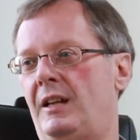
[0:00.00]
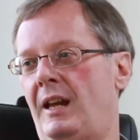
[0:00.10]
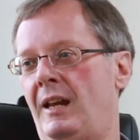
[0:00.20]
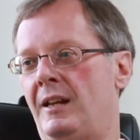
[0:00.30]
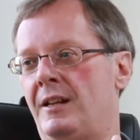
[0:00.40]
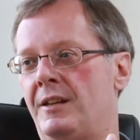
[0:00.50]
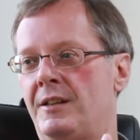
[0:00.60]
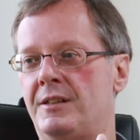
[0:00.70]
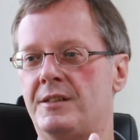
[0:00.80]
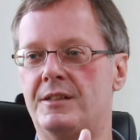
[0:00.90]

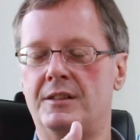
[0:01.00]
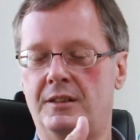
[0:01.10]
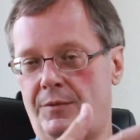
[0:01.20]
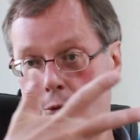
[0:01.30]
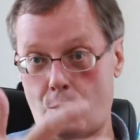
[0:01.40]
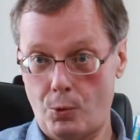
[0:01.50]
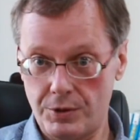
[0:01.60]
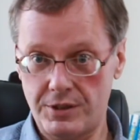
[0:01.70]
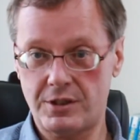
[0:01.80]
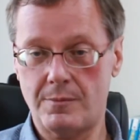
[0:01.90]
And of
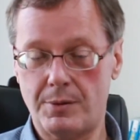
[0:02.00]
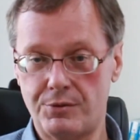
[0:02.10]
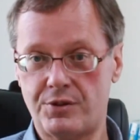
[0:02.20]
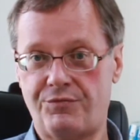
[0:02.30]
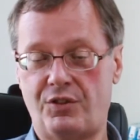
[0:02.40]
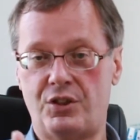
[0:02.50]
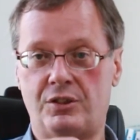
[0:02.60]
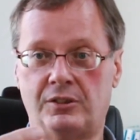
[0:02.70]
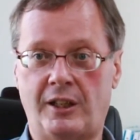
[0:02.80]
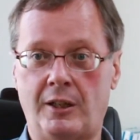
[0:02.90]
course it's composed of
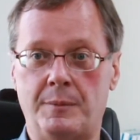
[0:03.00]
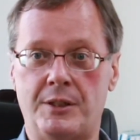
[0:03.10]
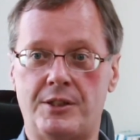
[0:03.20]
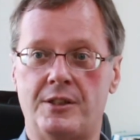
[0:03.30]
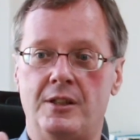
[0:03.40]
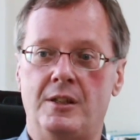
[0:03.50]
fictional elements,